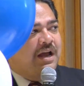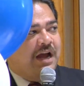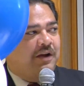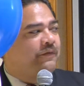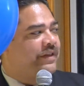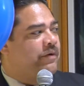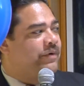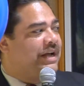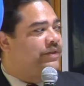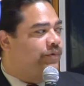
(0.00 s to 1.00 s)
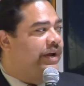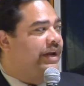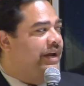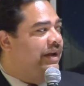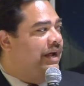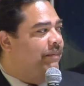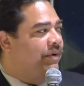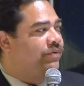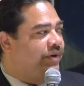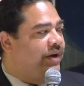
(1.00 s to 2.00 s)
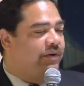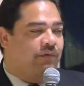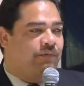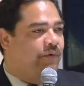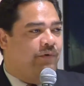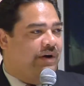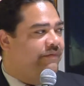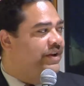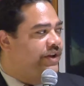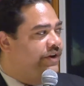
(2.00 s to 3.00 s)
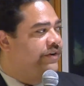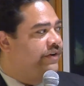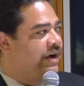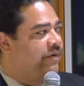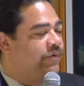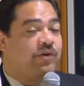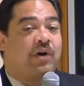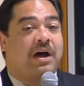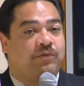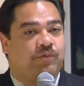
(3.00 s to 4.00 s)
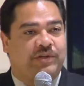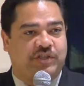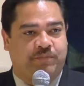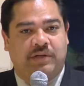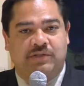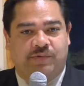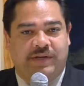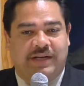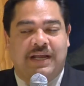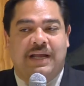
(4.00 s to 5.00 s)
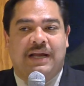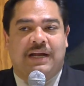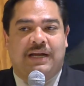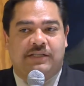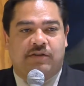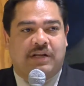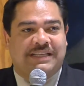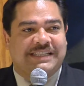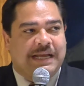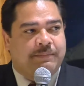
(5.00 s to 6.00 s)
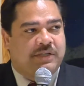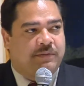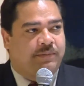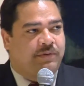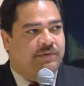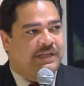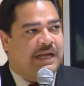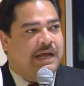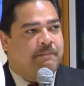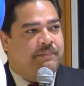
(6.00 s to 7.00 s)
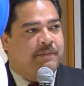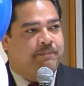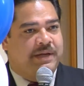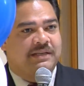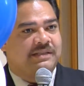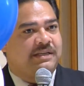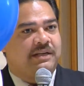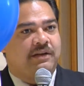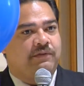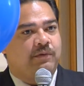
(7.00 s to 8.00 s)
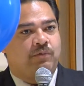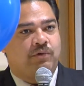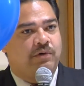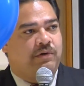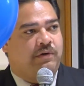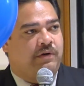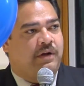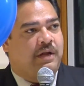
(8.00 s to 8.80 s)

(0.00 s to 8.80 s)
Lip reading: and over there we get about three or four every year, and we know how to respond to it. It is unacceptable that the biggest city of the world,